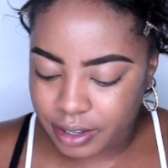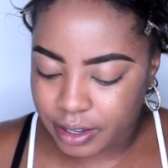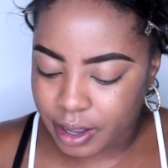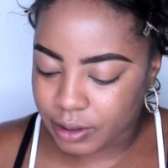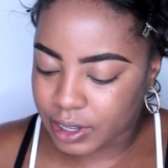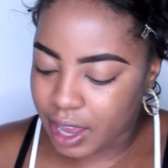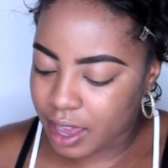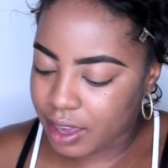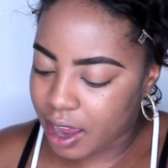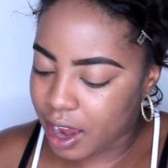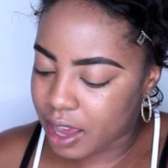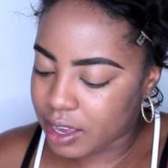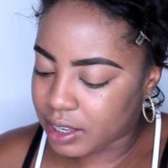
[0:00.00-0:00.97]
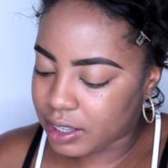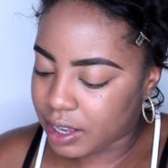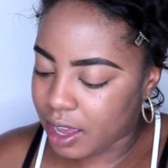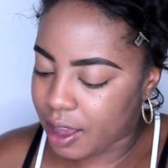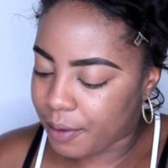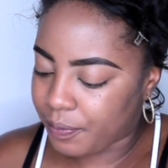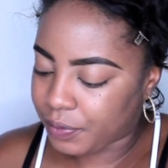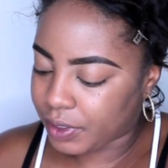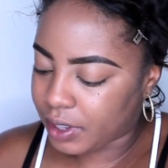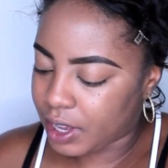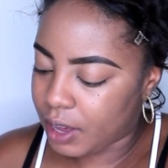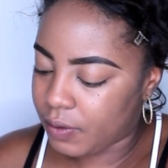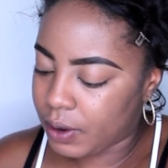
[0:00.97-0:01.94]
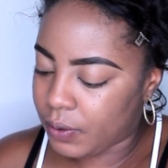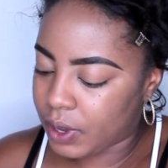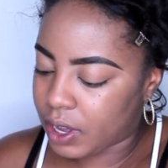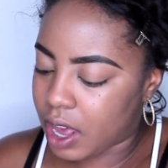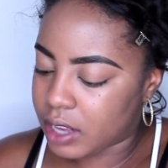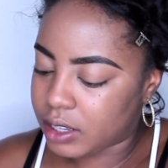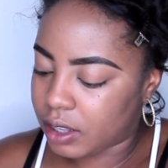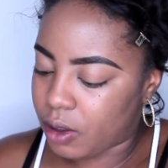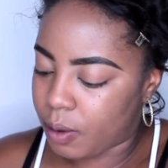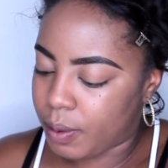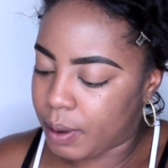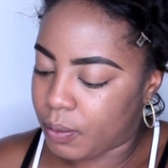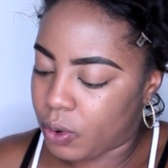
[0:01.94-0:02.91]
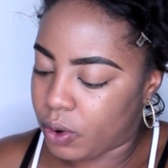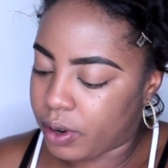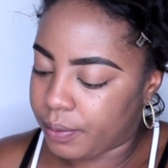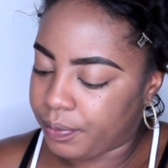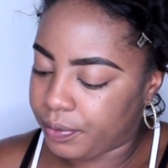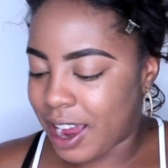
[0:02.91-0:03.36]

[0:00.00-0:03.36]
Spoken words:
So take care of your skin, even if it costs a little bit more.